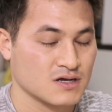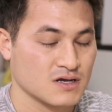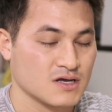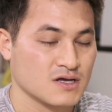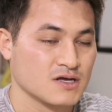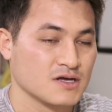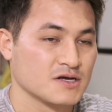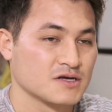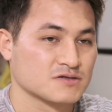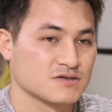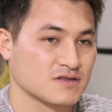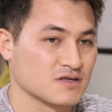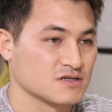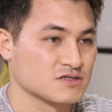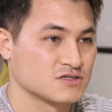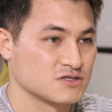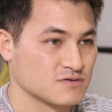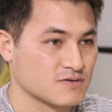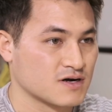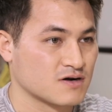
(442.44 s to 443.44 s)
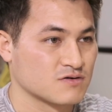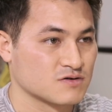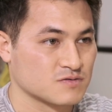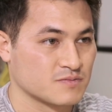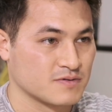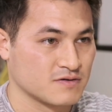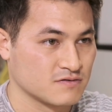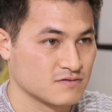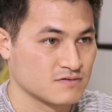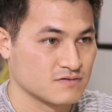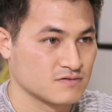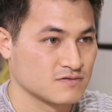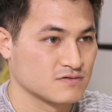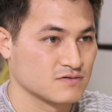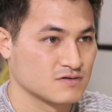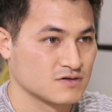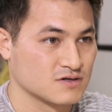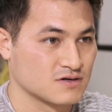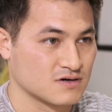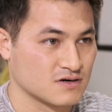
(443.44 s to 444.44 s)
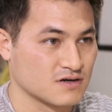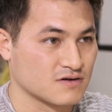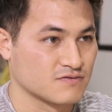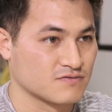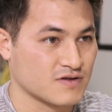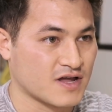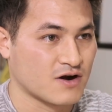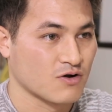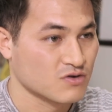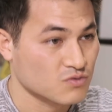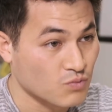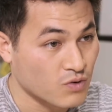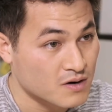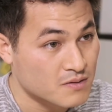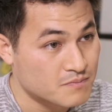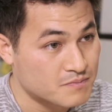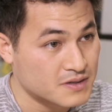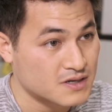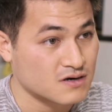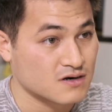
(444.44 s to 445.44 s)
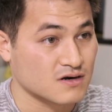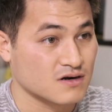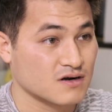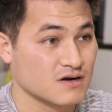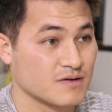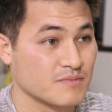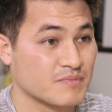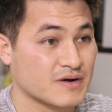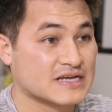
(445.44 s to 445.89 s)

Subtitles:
Right? So I thought 2 hours would be good enough, and only one beer.